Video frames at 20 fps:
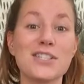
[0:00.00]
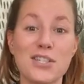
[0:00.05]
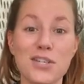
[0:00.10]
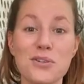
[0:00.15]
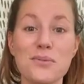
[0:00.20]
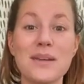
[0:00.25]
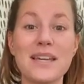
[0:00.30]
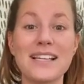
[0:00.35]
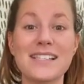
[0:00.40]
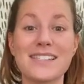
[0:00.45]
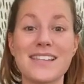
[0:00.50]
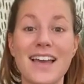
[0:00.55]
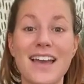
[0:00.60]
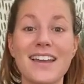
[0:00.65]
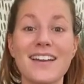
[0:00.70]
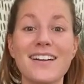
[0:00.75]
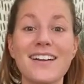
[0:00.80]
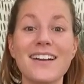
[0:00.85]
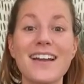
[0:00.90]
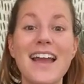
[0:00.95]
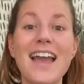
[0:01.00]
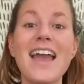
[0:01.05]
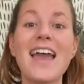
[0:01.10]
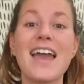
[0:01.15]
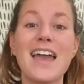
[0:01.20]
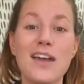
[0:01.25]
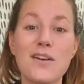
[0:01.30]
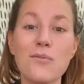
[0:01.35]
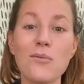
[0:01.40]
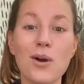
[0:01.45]
2 weeks later,
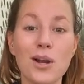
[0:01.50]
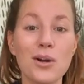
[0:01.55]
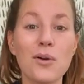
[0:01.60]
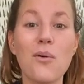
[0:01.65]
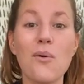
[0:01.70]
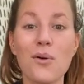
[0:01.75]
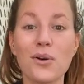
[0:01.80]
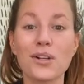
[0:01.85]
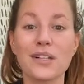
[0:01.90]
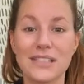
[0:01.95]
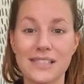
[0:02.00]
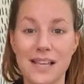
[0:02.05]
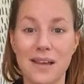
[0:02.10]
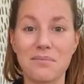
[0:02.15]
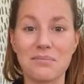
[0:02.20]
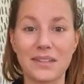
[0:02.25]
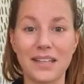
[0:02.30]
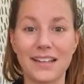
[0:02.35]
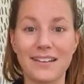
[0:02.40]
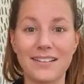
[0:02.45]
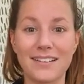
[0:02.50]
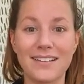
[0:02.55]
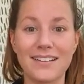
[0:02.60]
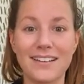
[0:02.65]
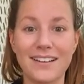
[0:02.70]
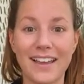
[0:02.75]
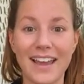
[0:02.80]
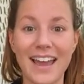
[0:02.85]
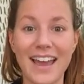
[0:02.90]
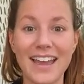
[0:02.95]
and want to order something,
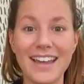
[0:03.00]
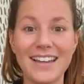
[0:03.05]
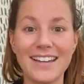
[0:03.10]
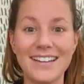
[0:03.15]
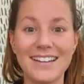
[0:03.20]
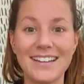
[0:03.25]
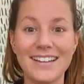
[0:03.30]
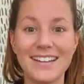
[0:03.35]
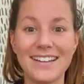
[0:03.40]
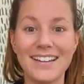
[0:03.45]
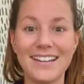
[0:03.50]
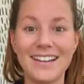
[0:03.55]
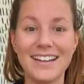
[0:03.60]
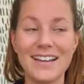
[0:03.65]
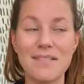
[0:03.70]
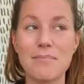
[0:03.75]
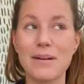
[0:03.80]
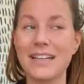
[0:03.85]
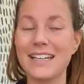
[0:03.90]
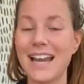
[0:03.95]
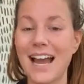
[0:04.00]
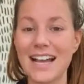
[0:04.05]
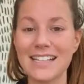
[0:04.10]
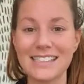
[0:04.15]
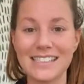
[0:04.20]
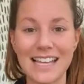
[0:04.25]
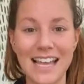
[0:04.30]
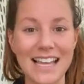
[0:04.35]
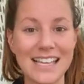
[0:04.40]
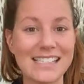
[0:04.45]
okay? But not
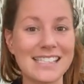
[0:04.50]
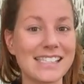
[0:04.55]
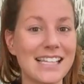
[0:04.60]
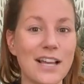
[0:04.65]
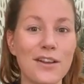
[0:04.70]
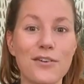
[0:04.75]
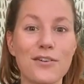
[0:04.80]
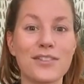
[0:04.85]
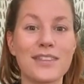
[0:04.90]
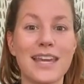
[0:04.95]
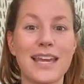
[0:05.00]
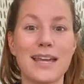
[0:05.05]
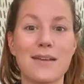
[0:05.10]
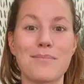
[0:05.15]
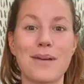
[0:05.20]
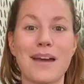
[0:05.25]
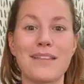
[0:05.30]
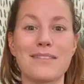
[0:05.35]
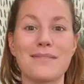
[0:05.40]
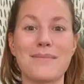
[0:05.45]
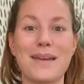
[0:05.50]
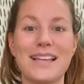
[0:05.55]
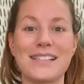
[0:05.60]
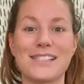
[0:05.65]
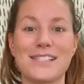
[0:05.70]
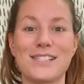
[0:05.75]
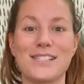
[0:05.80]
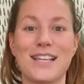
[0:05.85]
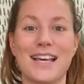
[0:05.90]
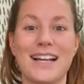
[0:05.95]
say a single thing about the
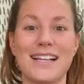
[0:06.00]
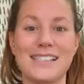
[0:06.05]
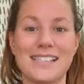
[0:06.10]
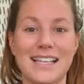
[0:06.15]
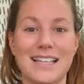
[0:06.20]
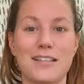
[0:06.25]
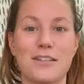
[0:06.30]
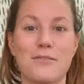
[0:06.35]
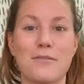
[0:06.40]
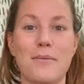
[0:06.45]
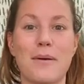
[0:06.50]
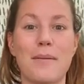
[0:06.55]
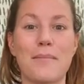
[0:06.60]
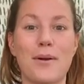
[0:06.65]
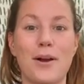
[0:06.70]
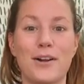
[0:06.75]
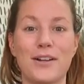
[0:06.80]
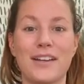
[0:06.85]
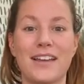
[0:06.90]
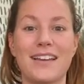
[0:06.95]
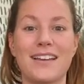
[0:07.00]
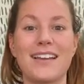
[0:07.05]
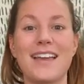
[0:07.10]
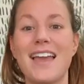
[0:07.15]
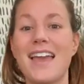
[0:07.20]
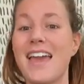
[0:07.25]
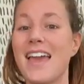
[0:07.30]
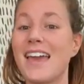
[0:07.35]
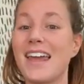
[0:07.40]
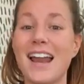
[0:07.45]
message that I sent them about partying.
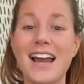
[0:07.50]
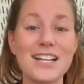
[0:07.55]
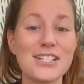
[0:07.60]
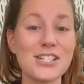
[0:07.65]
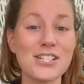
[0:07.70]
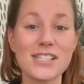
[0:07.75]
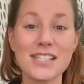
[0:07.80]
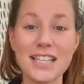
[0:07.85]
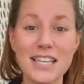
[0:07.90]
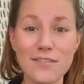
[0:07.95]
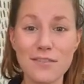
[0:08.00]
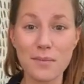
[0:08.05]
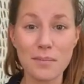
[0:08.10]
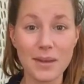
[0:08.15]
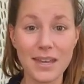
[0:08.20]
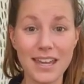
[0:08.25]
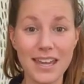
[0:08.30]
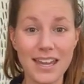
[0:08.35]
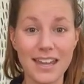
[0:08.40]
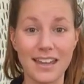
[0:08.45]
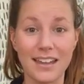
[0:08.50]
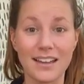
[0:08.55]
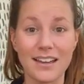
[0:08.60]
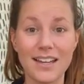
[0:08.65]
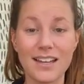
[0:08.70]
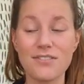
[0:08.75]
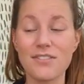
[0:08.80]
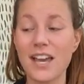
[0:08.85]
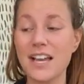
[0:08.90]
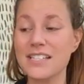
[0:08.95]
And I just leave it be.
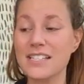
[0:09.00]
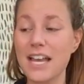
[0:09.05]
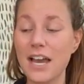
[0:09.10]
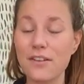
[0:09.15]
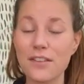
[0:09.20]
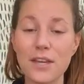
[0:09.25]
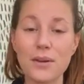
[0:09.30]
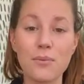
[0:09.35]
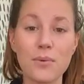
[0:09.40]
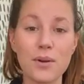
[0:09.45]
If that's how